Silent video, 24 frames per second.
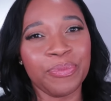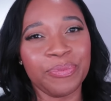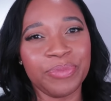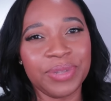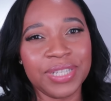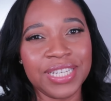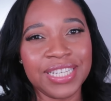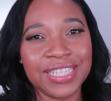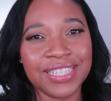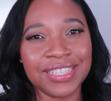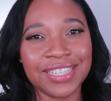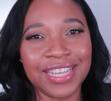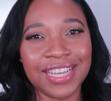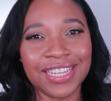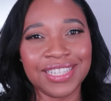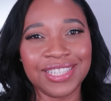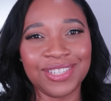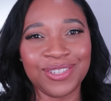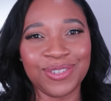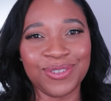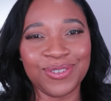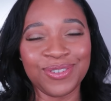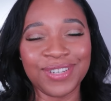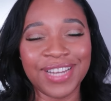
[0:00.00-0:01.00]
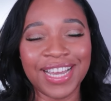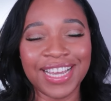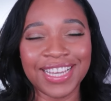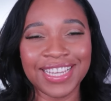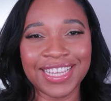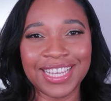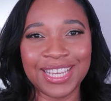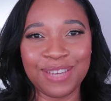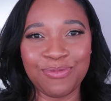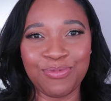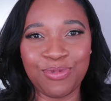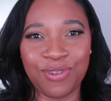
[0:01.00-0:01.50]
please stay tuned
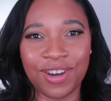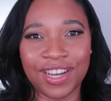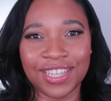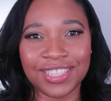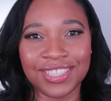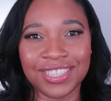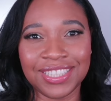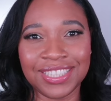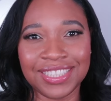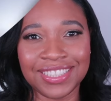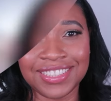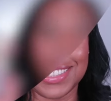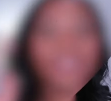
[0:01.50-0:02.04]
and keep watching.